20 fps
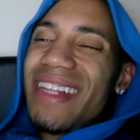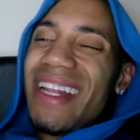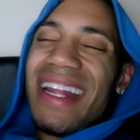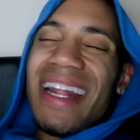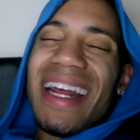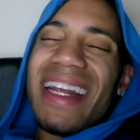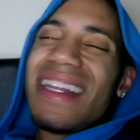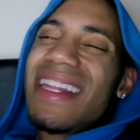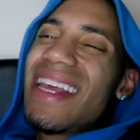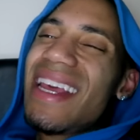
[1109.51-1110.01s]

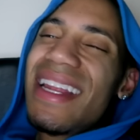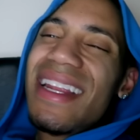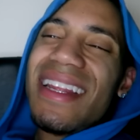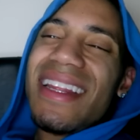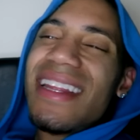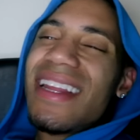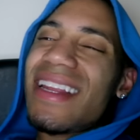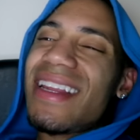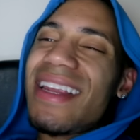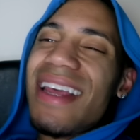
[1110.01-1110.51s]
And at the end
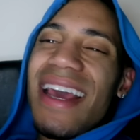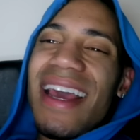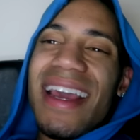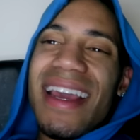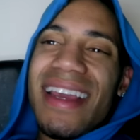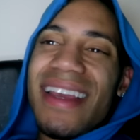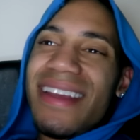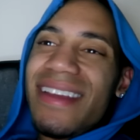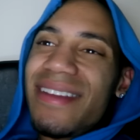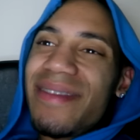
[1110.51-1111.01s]
of the
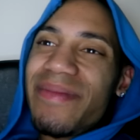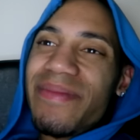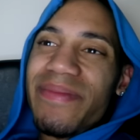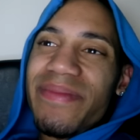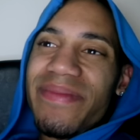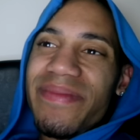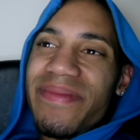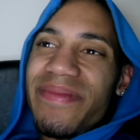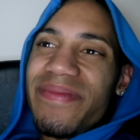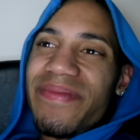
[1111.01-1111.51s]
day,
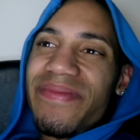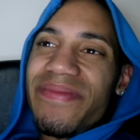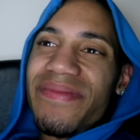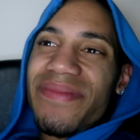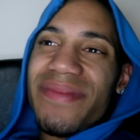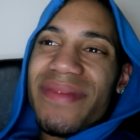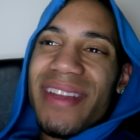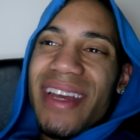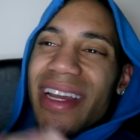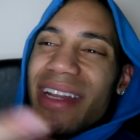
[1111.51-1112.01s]

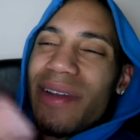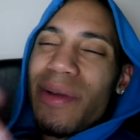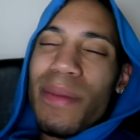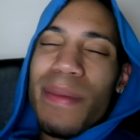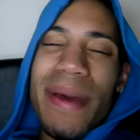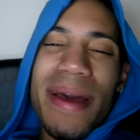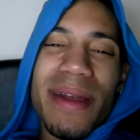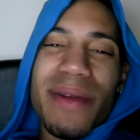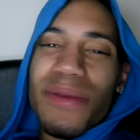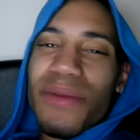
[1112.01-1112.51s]
like, no
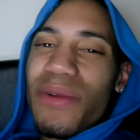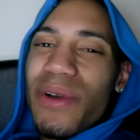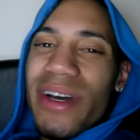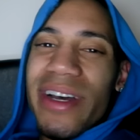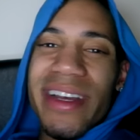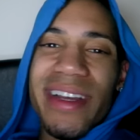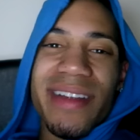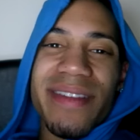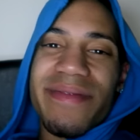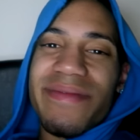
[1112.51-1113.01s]
matter
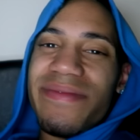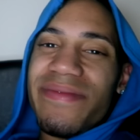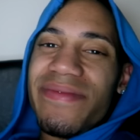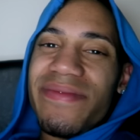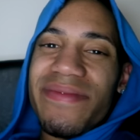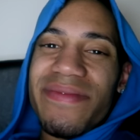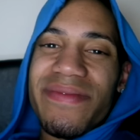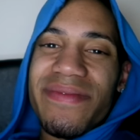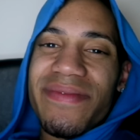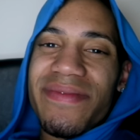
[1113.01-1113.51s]
what,
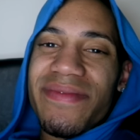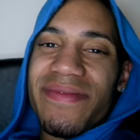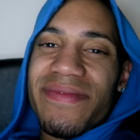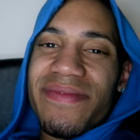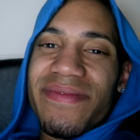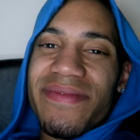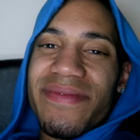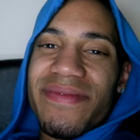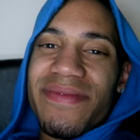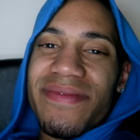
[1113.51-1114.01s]

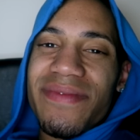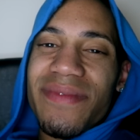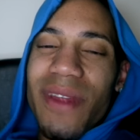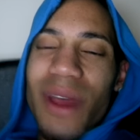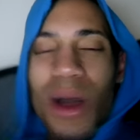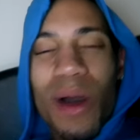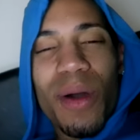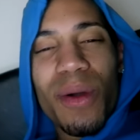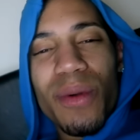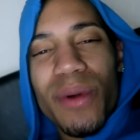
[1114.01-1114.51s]

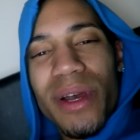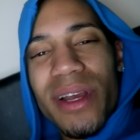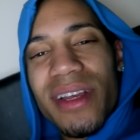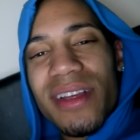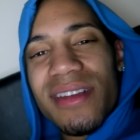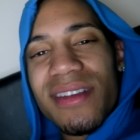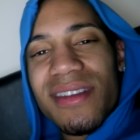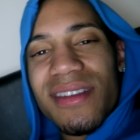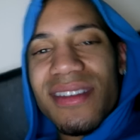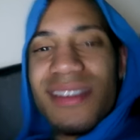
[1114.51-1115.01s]

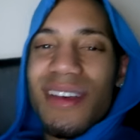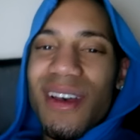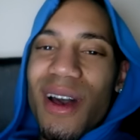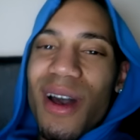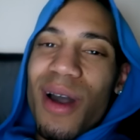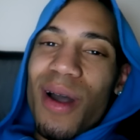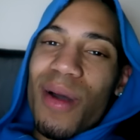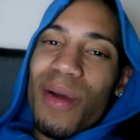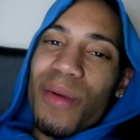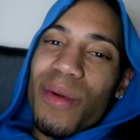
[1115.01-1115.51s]
always,
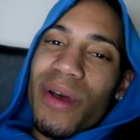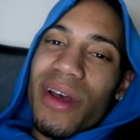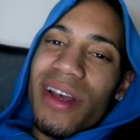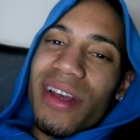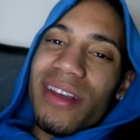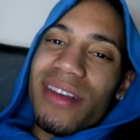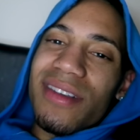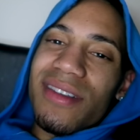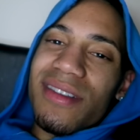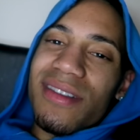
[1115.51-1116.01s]
always,
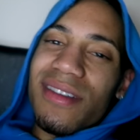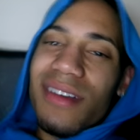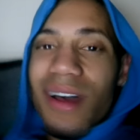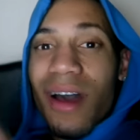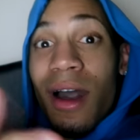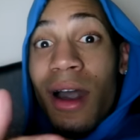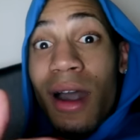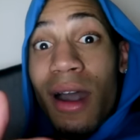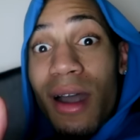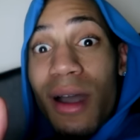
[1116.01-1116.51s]

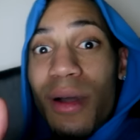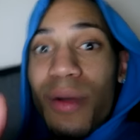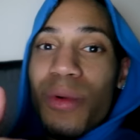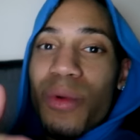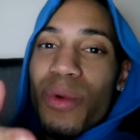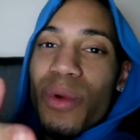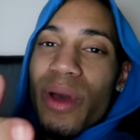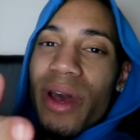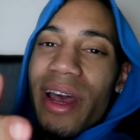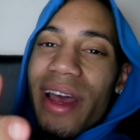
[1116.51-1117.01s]

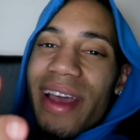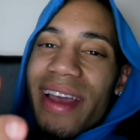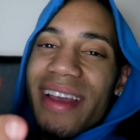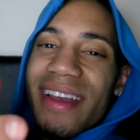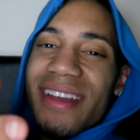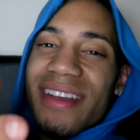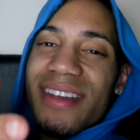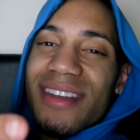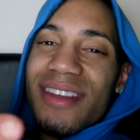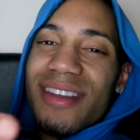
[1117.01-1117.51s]
always,